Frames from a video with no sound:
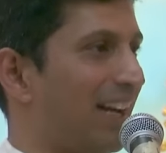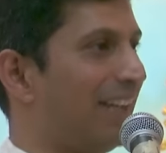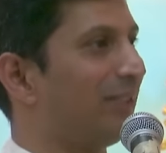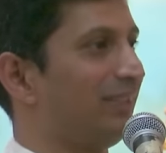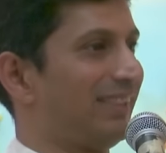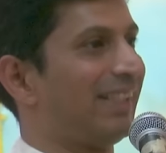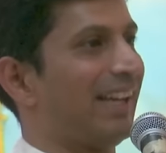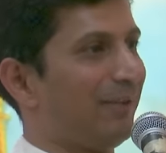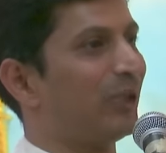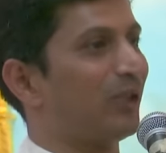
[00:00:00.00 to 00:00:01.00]
I
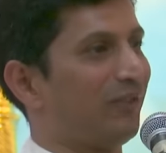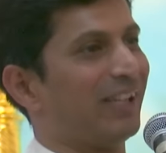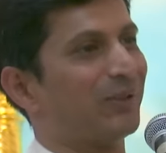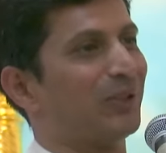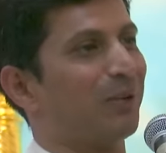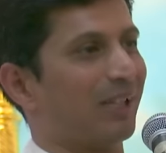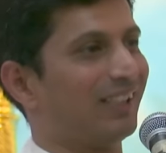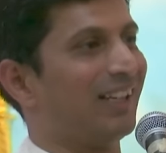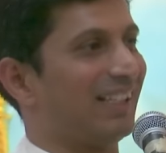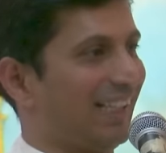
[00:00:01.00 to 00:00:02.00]
saved your face with your
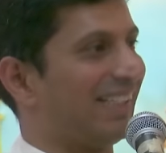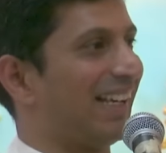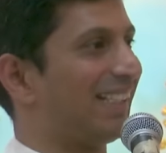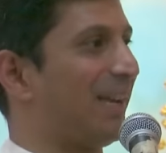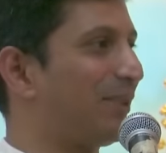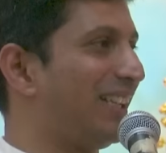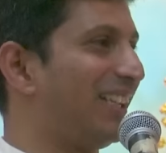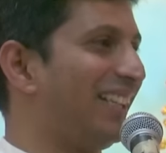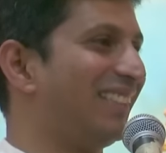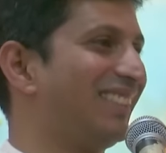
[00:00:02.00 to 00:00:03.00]
mother. At least next time
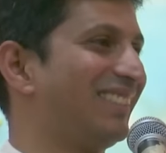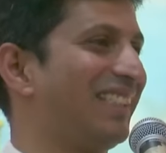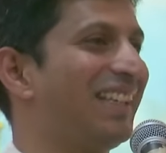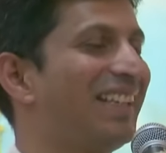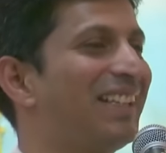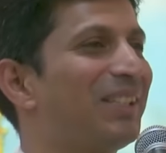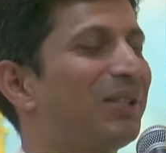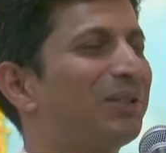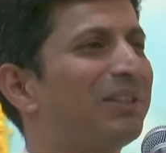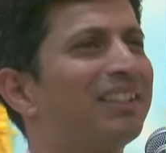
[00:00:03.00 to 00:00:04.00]
study.
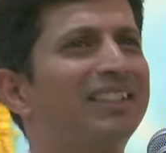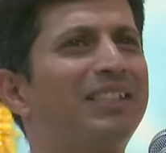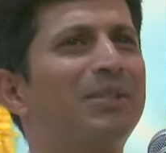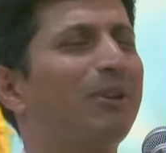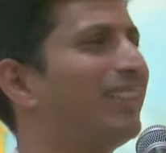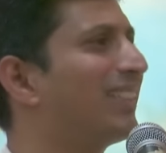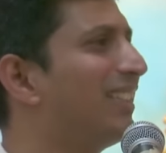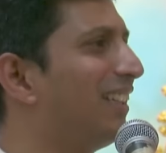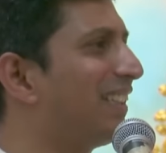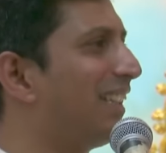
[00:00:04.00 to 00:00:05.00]
this boy
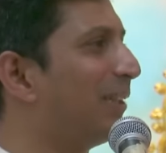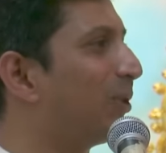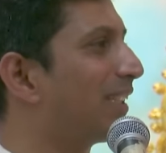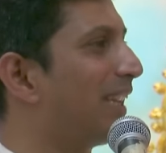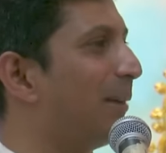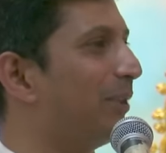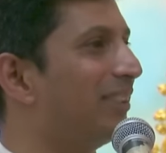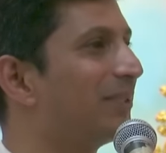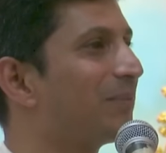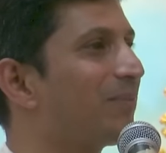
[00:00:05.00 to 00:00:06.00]
doesn't understand what has
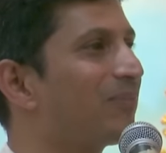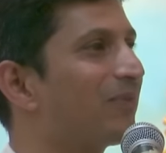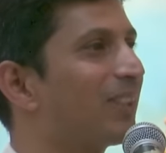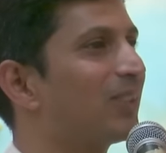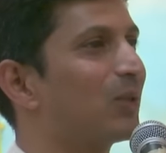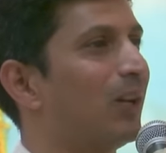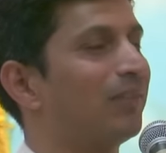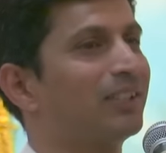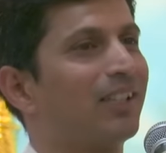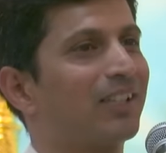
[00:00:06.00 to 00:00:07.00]
happened. So
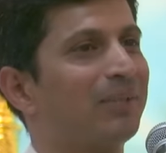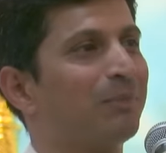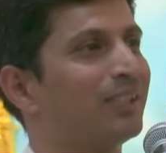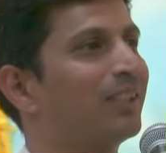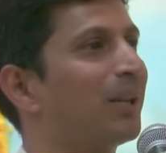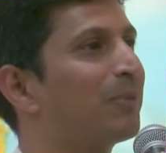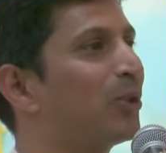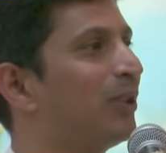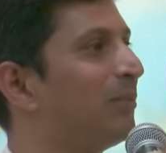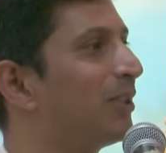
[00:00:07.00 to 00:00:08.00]
after darshan, mother comes
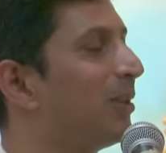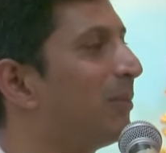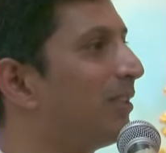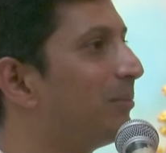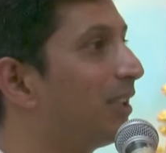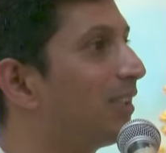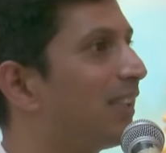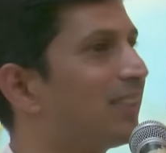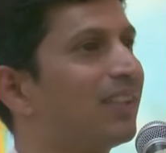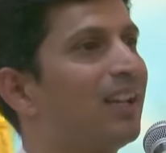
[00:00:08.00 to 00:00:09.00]
to him, and Swami, mother
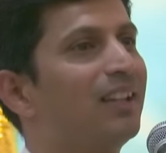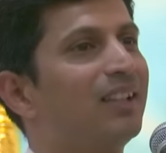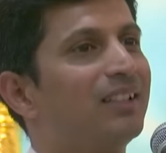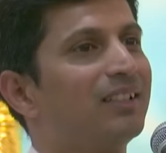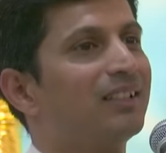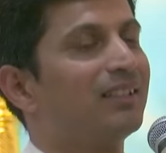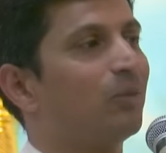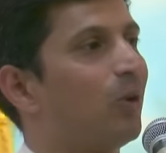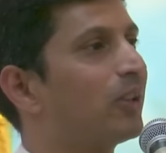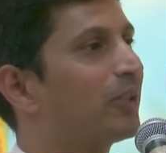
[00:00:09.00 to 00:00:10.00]
says,
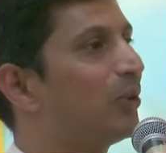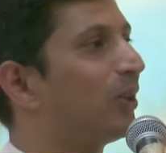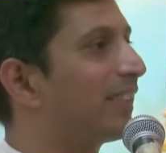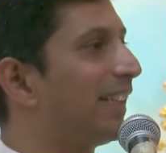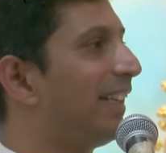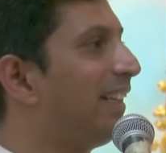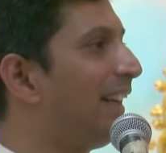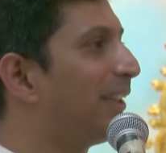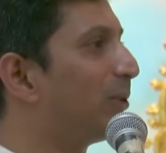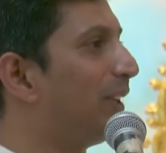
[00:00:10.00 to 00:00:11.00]
what, you got second
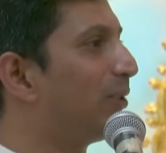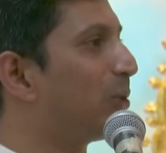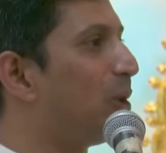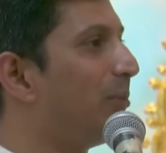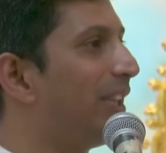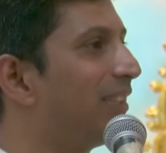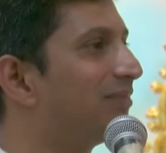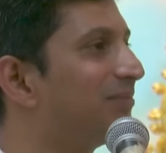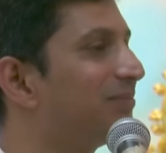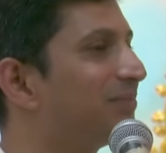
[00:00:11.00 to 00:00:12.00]
rank, you never told me?
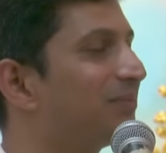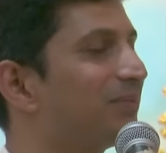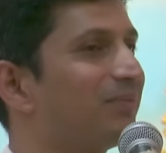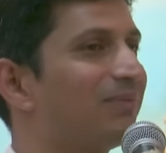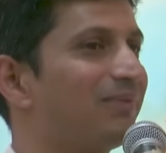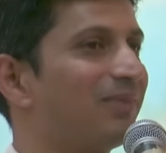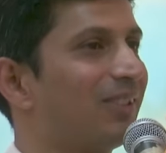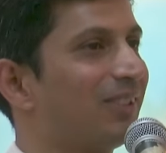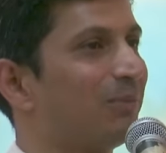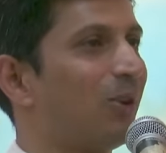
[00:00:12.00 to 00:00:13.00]

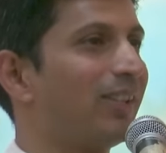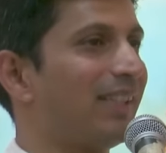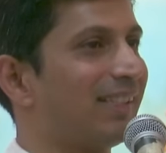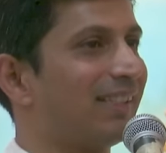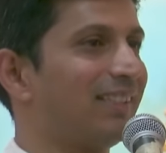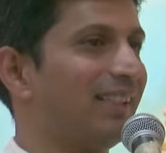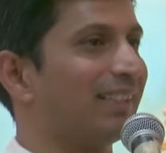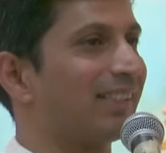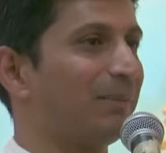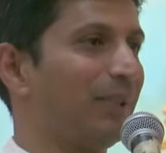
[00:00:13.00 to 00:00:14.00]
So the boy says,
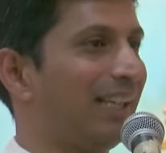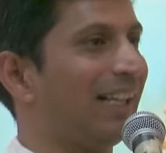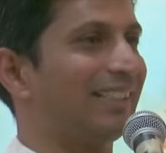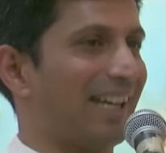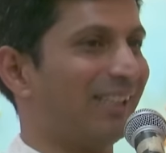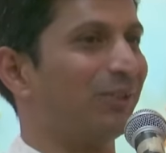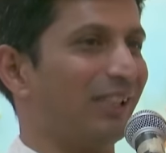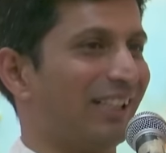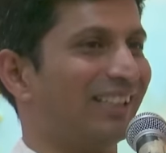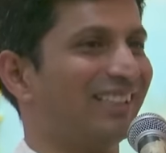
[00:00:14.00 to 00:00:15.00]
yeah, something like that
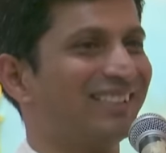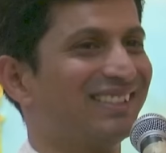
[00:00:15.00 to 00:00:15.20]
only.